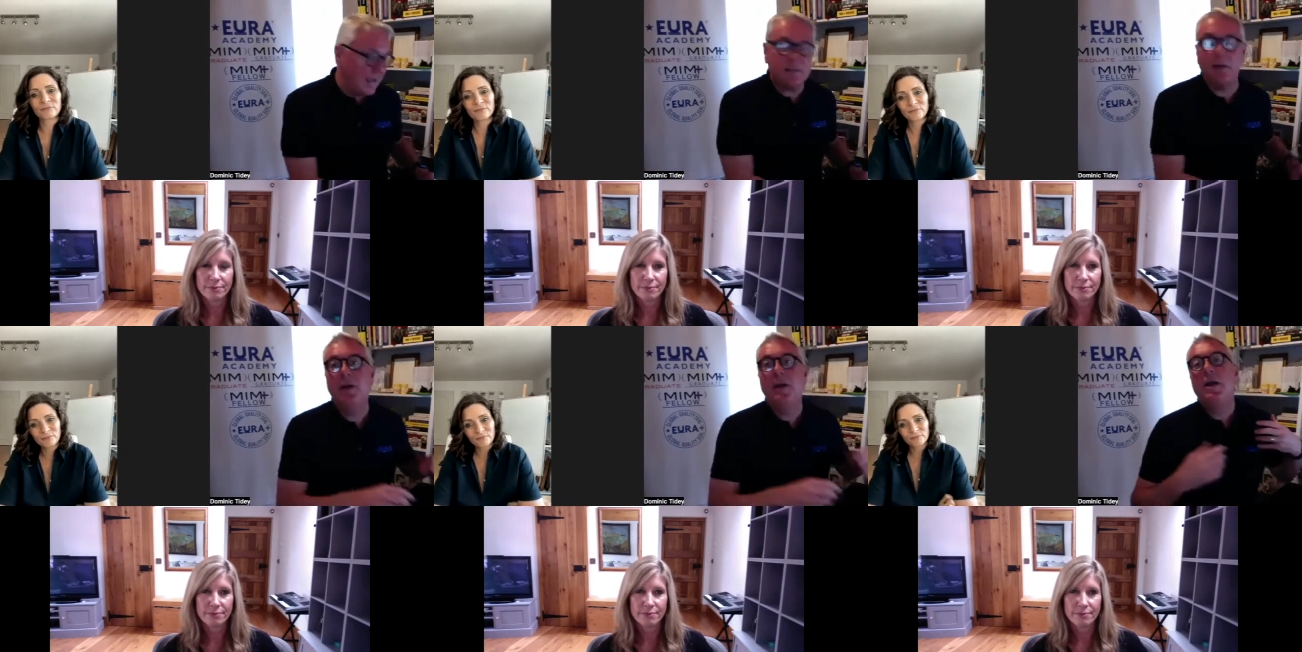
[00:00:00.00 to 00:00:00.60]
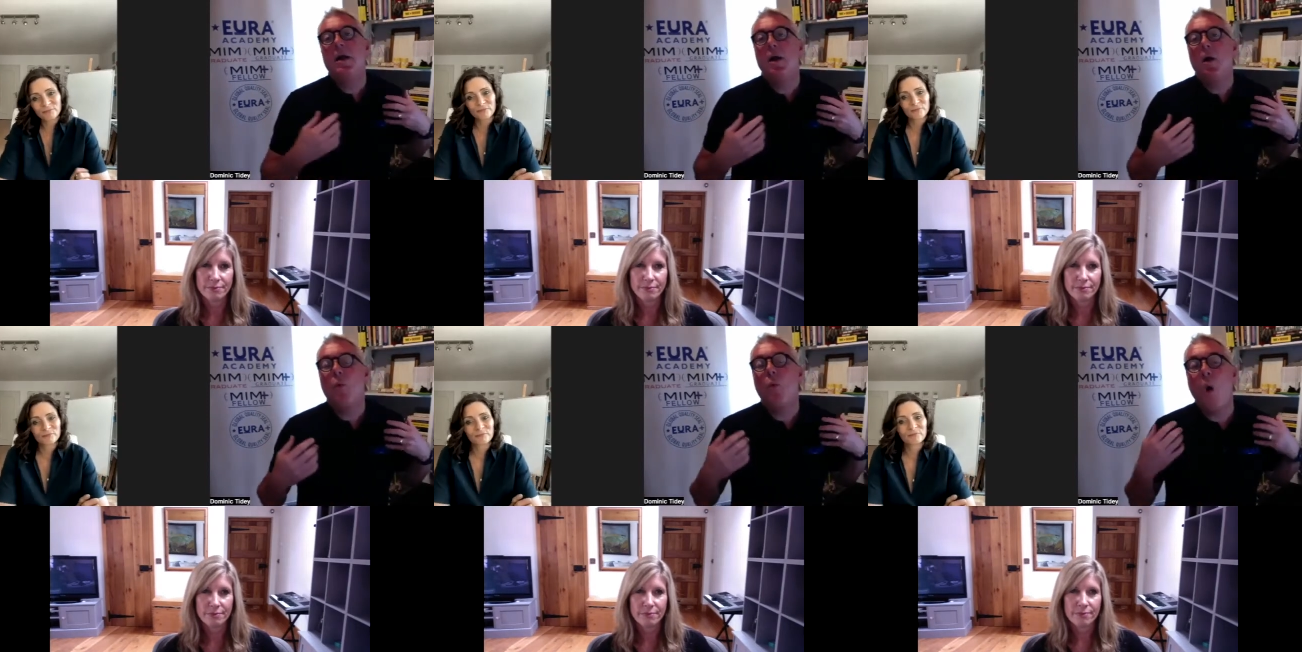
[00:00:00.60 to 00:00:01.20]
Speaker 1: So
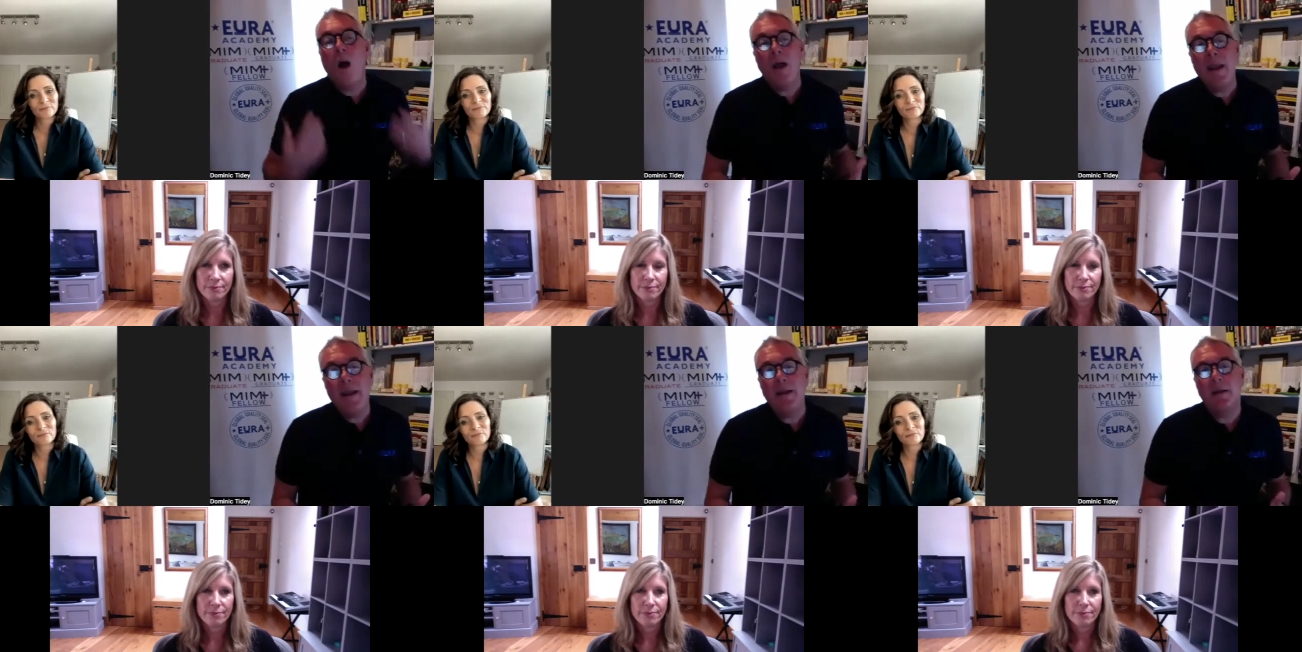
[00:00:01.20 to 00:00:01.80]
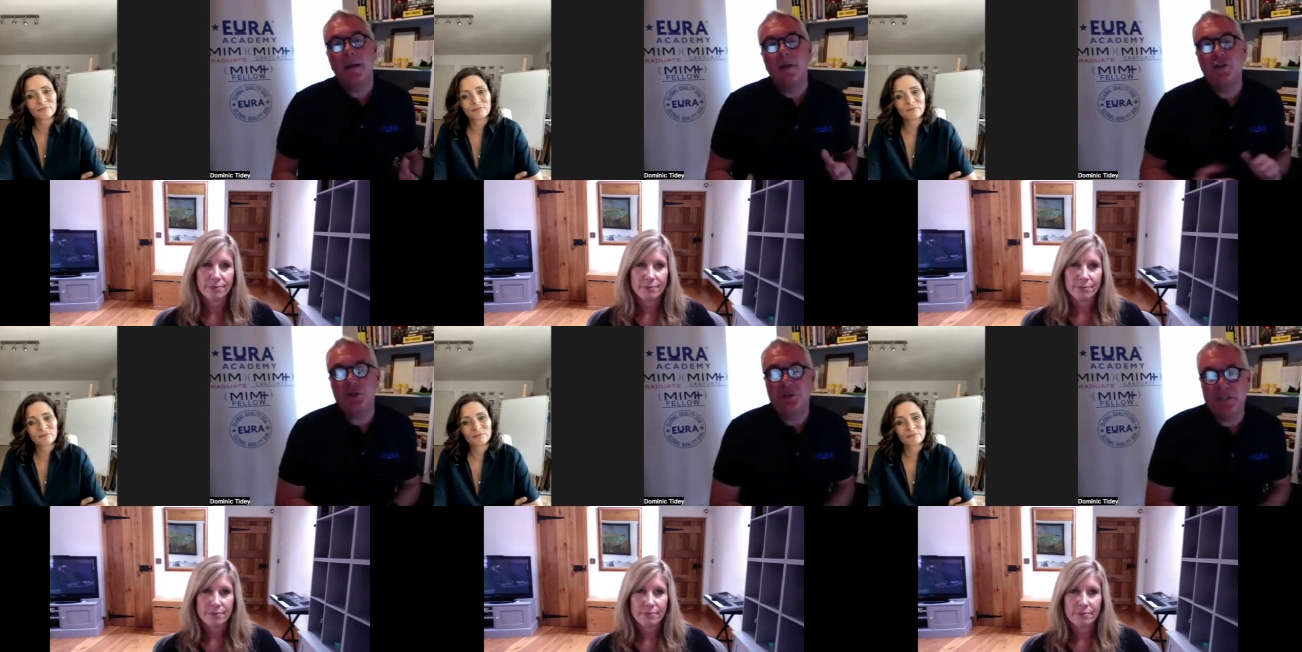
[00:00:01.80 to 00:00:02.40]
why
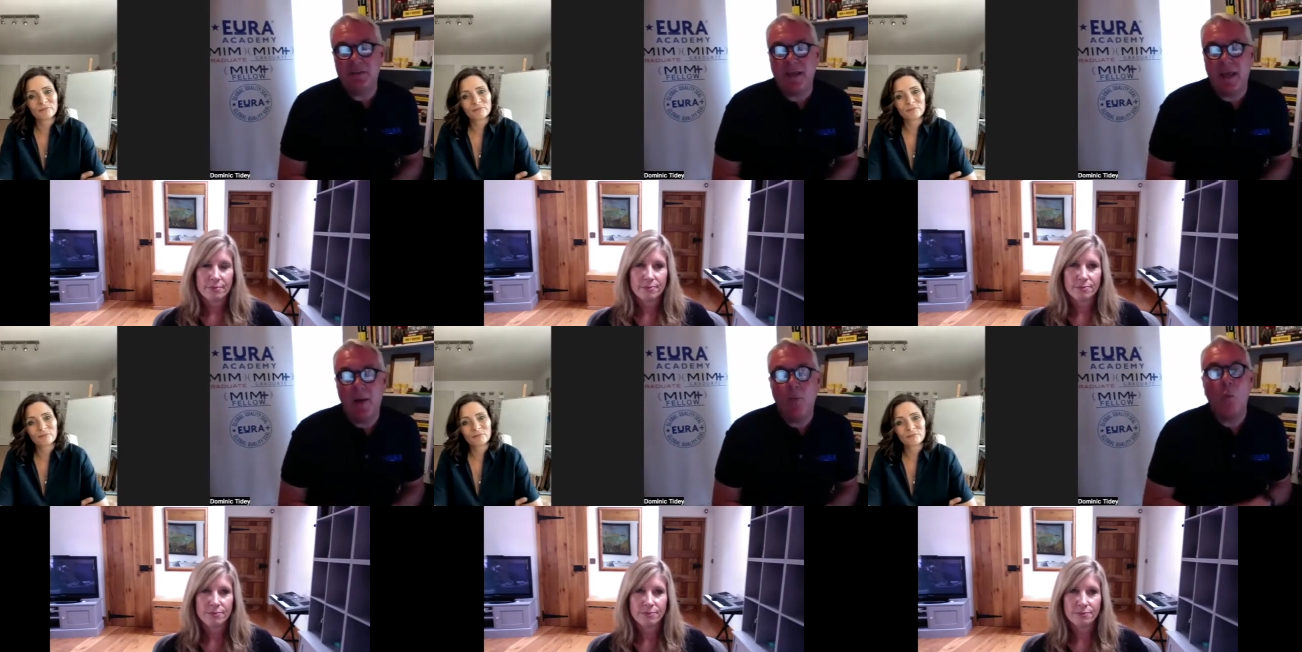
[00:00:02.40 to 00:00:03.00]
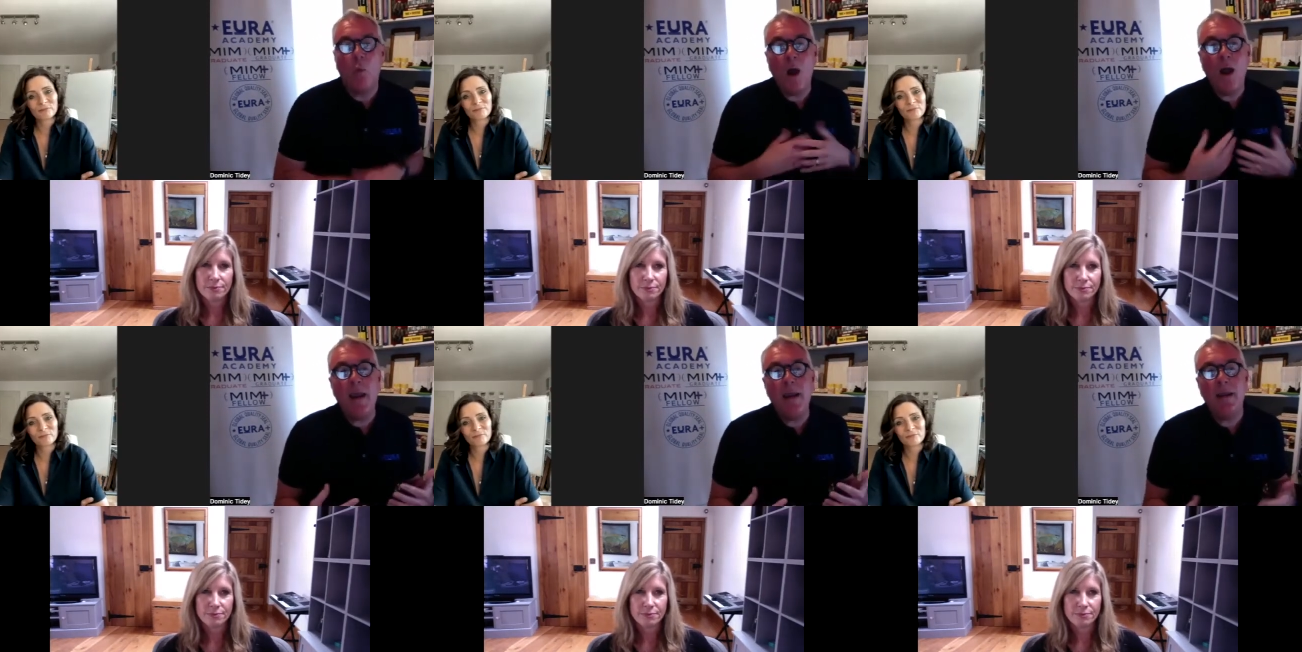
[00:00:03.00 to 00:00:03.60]
duty of care?
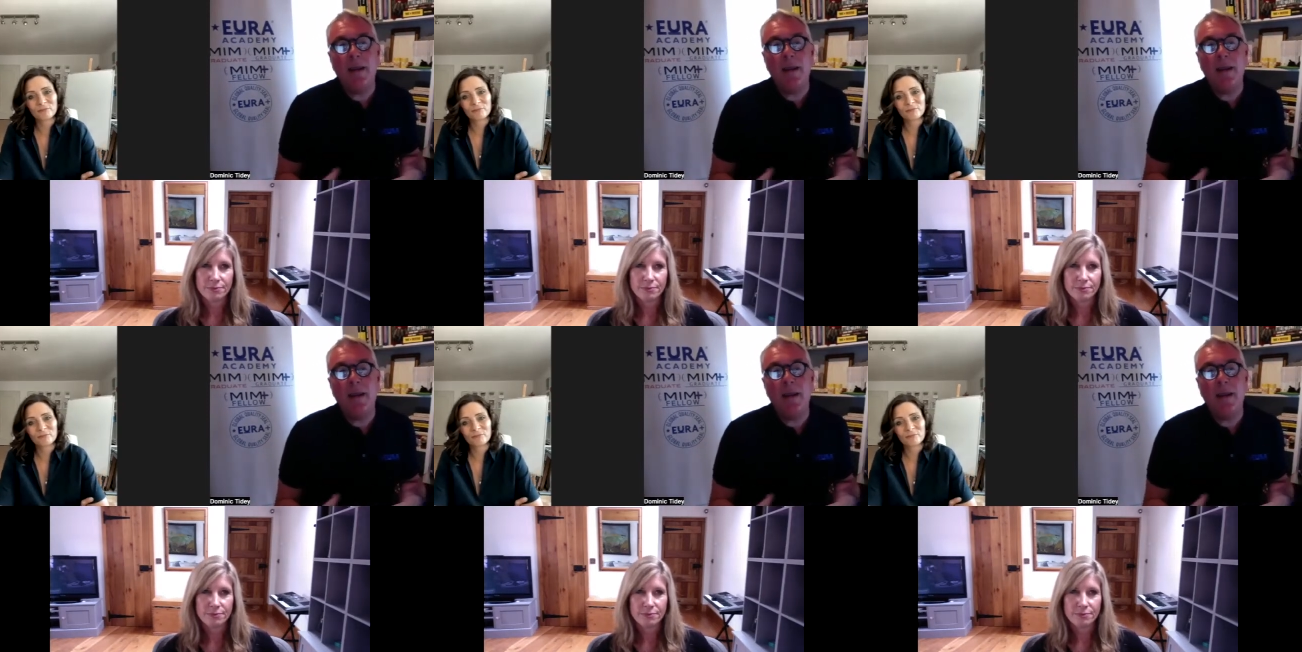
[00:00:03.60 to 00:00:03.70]
Why